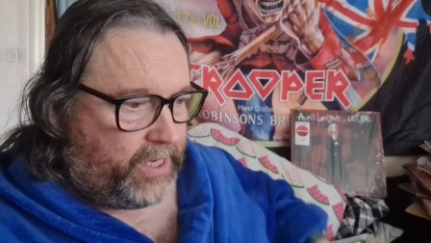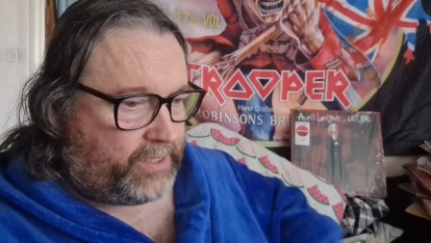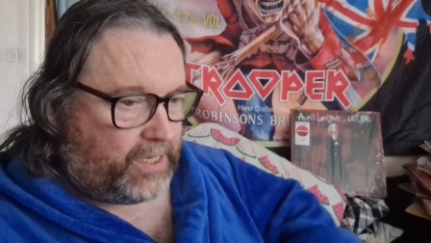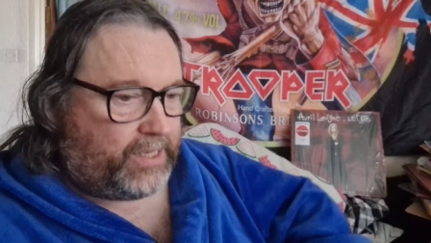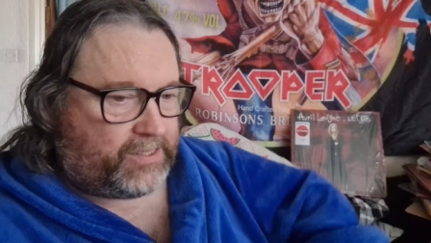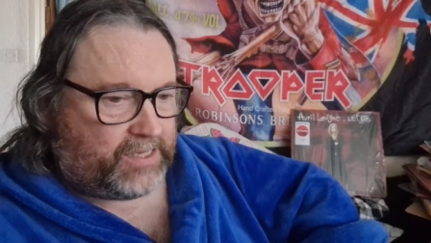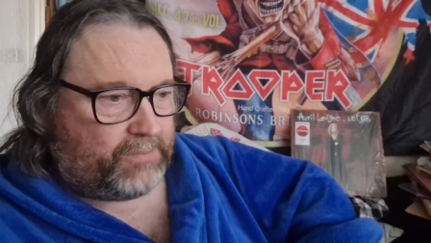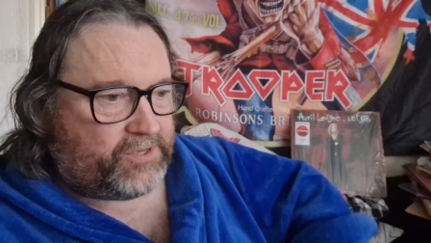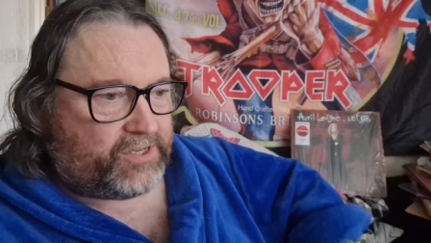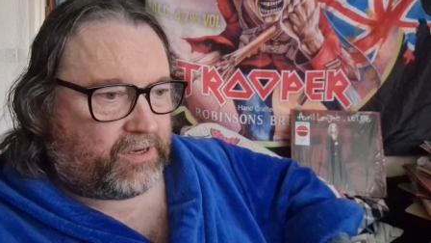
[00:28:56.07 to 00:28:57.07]
It
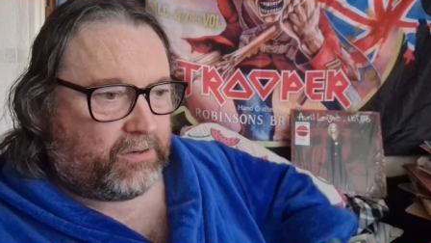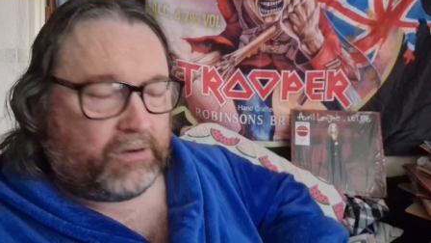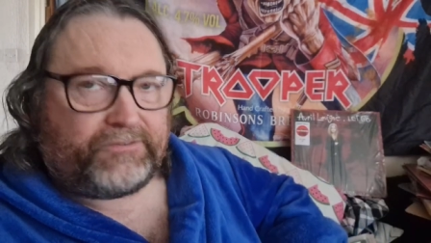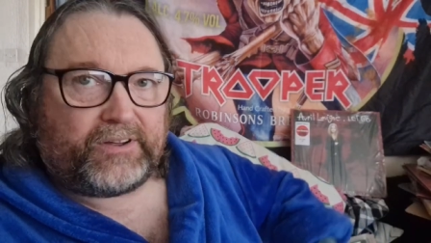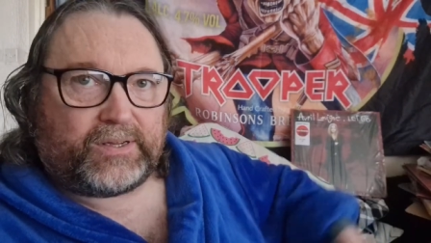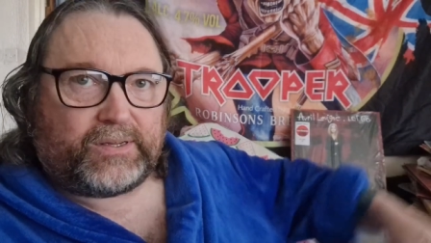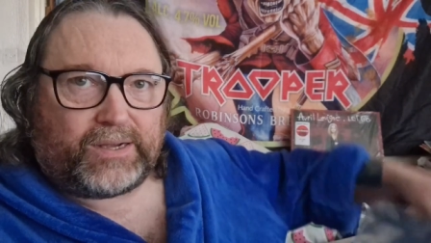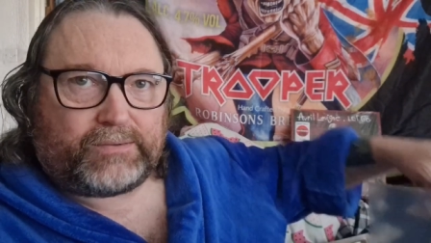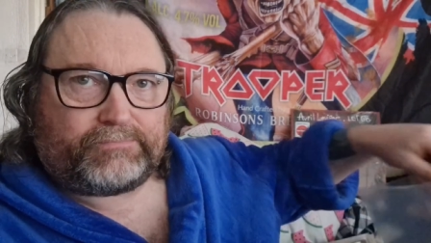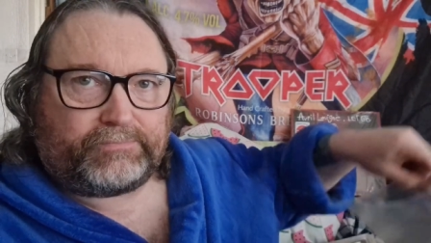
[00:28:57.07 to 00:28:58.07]
seems to go for
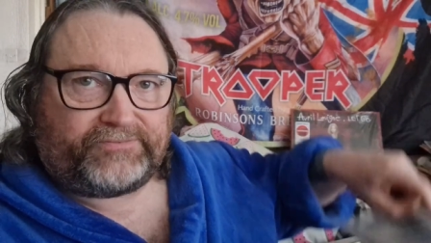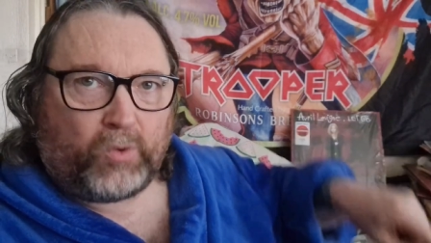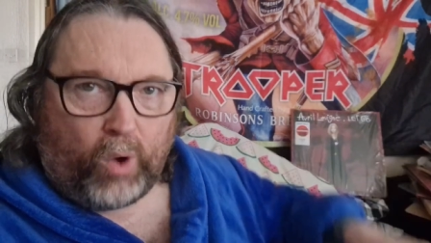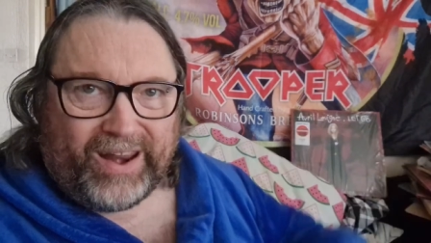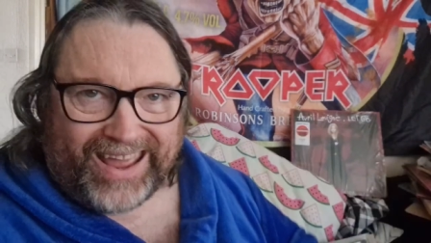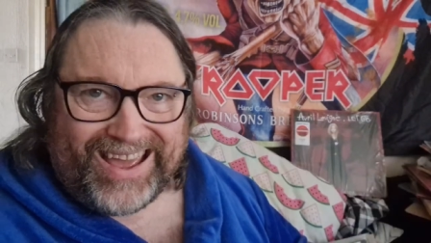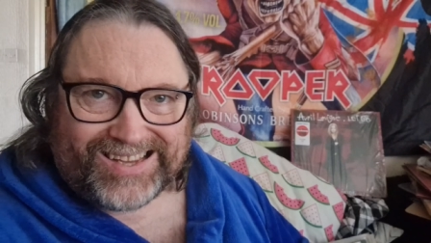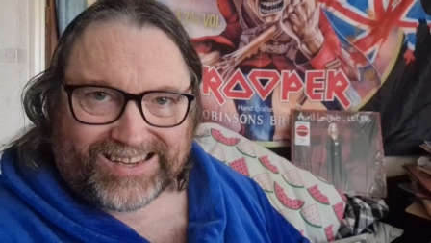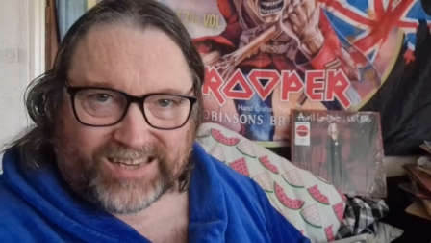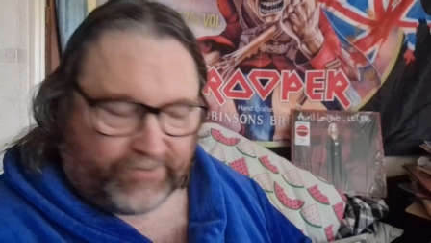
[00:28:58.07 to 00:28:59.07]
what it
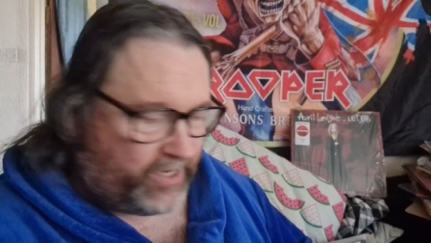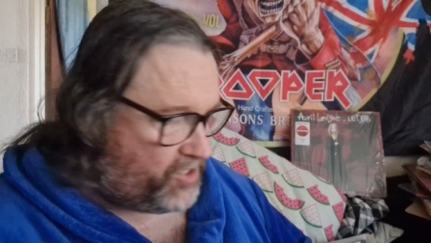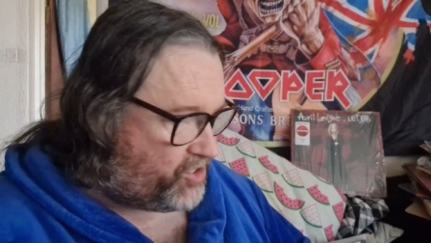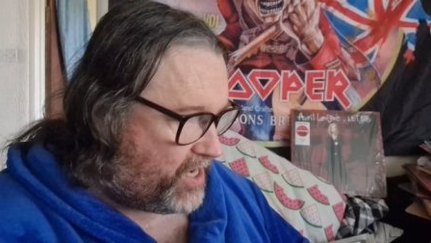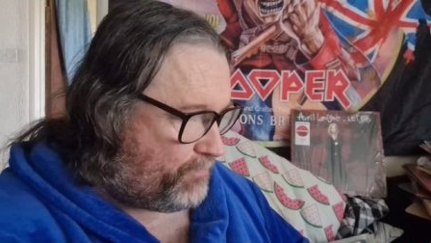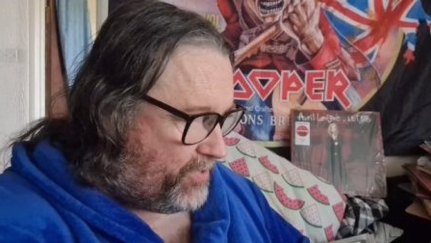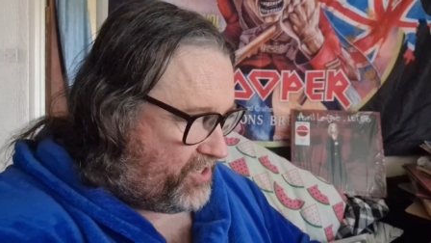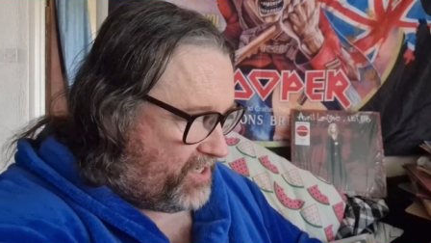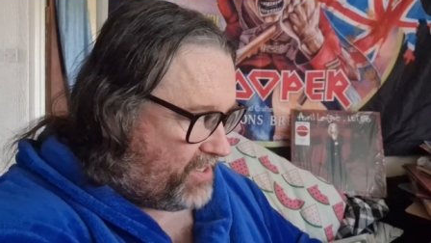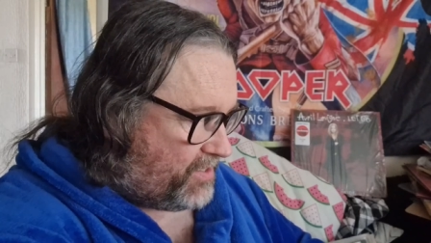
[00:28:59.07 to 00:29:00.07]
is, a 7-inch shape
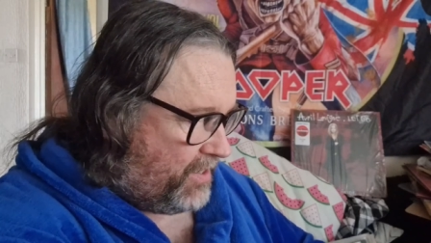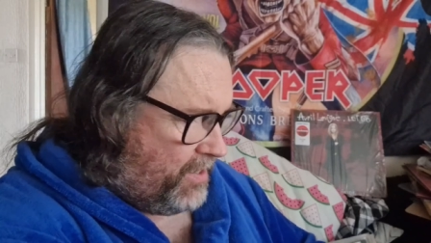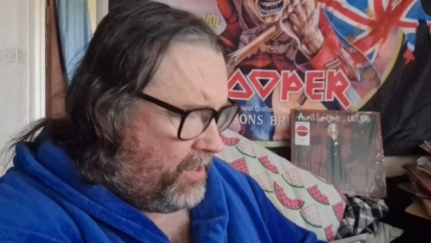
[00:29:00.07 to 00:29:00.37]
picture disc.